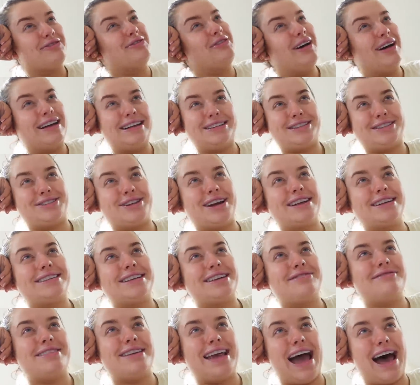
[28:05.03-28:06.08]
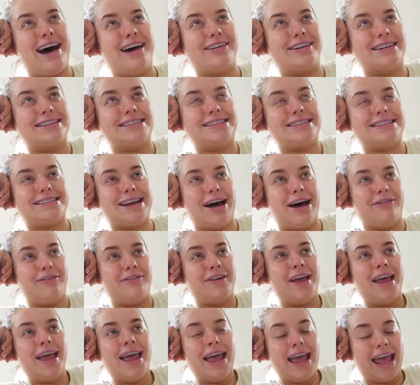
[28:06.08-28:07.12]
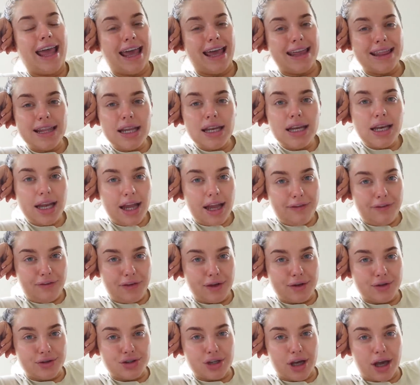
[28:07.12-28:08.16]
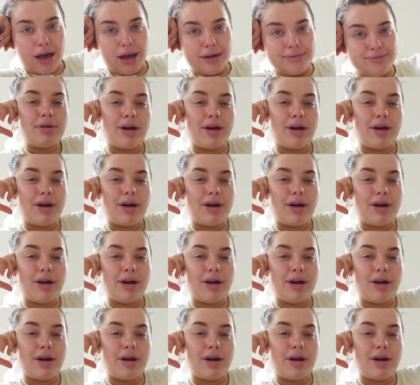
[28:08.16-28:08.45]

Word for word: what is stressing me out and stuff in the near future.